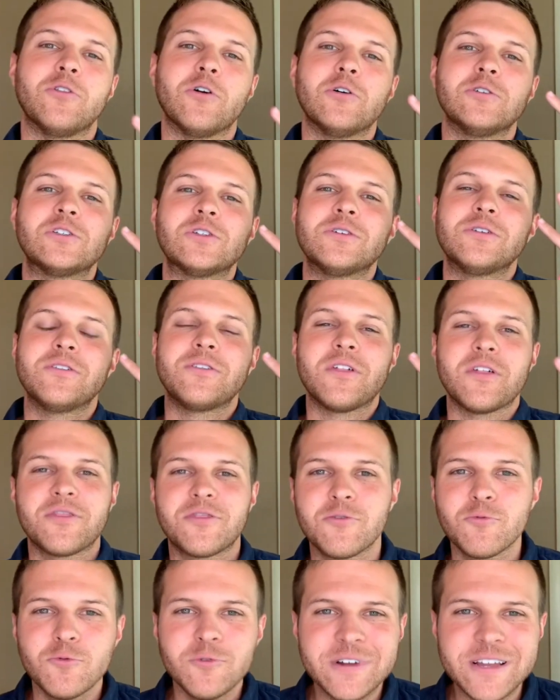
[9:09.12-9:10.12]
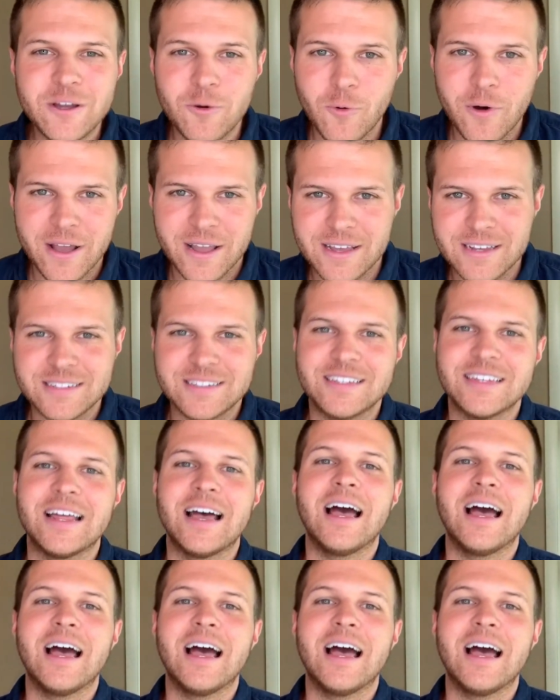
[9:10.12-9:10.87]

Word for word: those are the three ways that